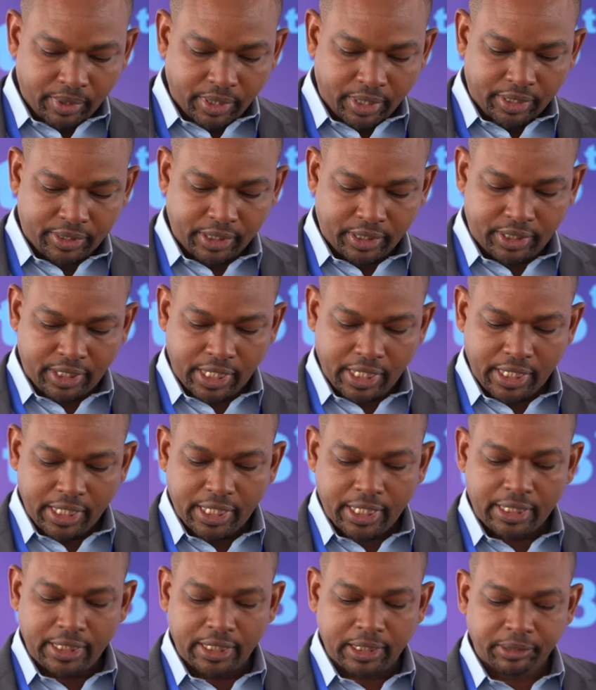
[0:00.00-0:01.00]
As I said
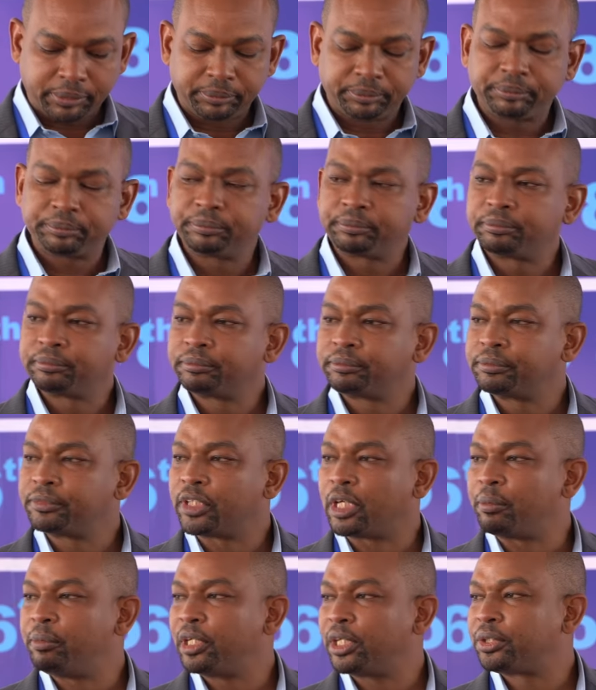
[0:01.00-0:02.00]
earlier,
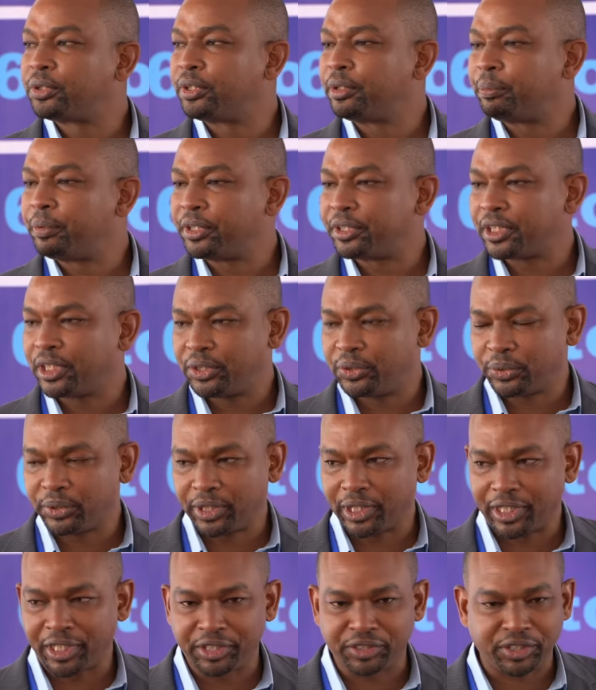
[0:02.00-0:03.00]
I'm here to represent two
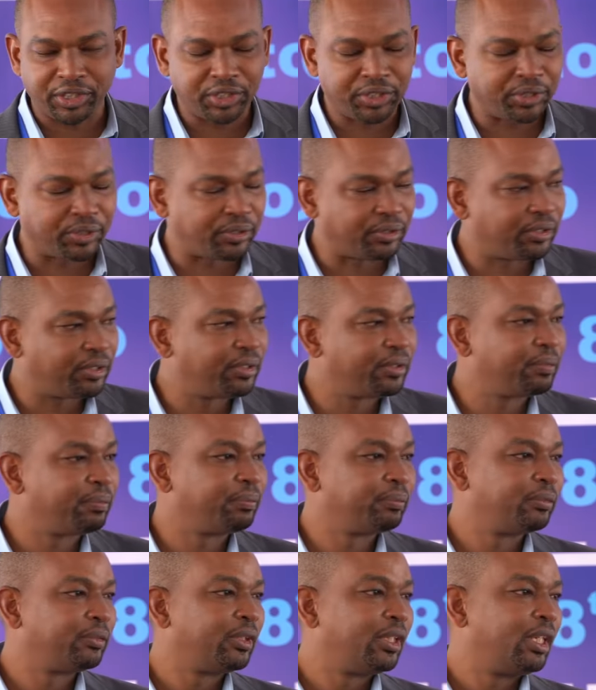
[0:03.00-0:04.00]
organizations.
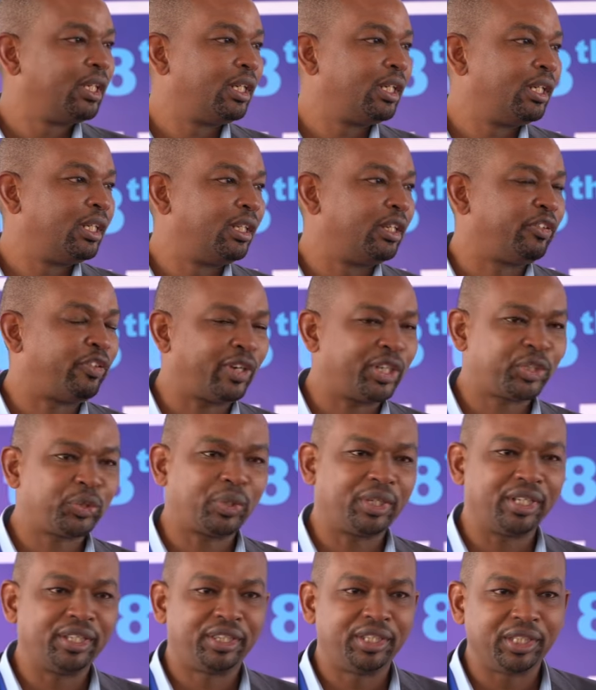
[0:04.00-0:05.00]
The first
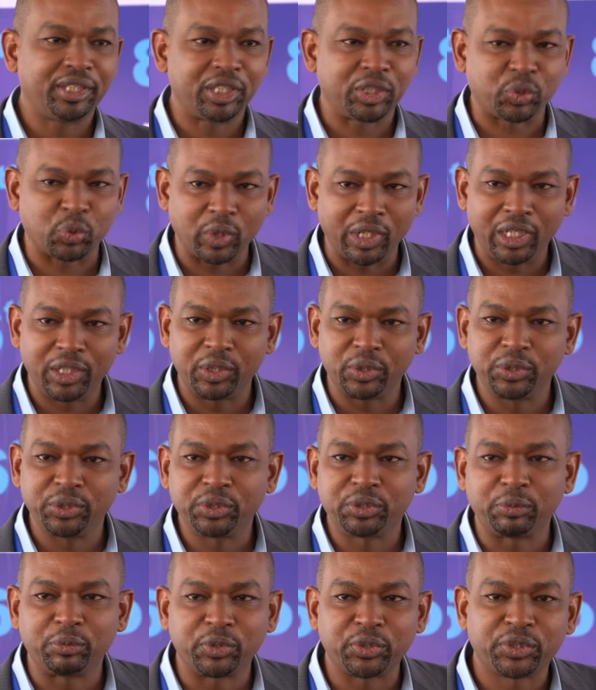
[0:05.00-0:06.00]
one I think is well known
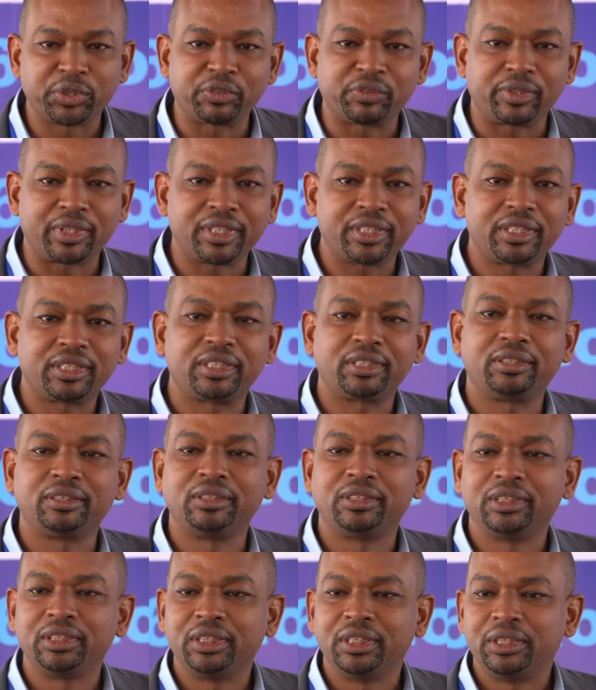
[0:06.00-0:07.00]
to most of us,
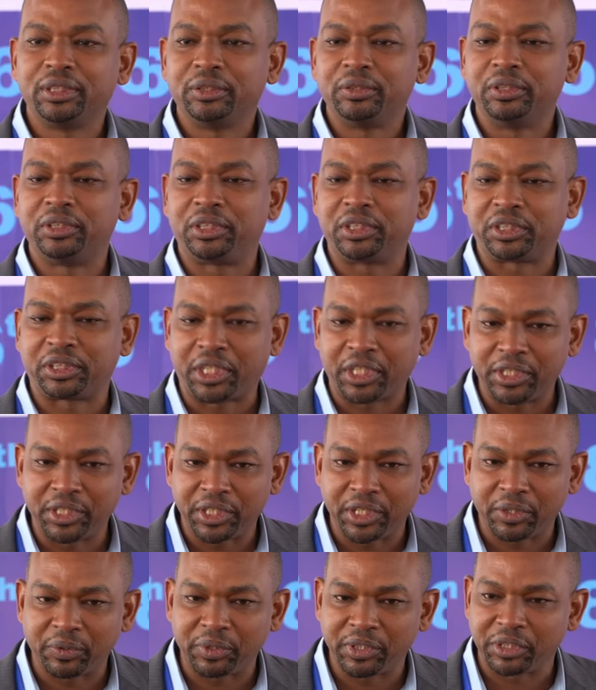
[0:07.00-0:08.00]
which is Kenya
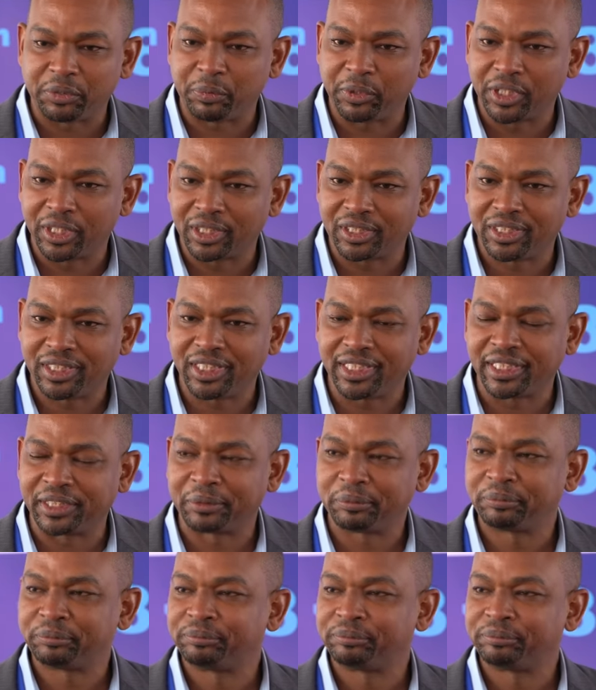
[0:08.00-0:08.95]
Airways PLC.